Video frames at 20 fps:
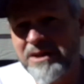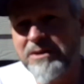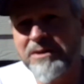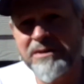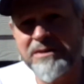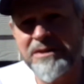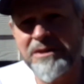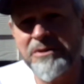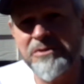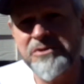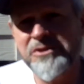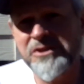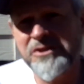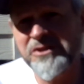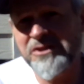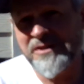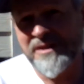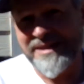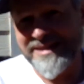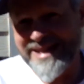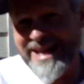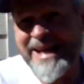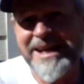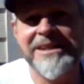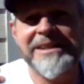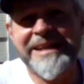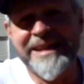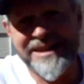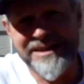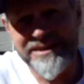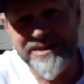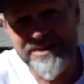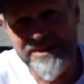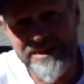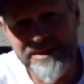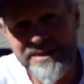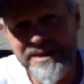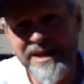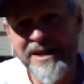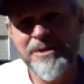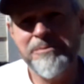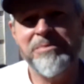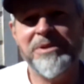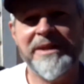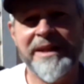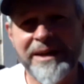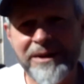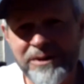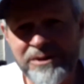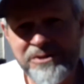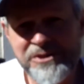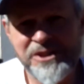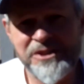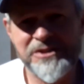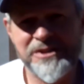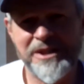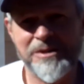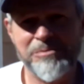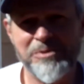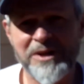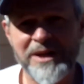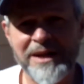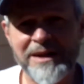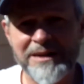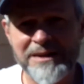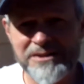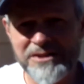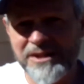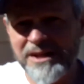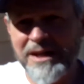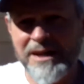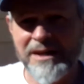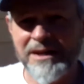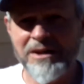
hear coaches telling their players as they practice,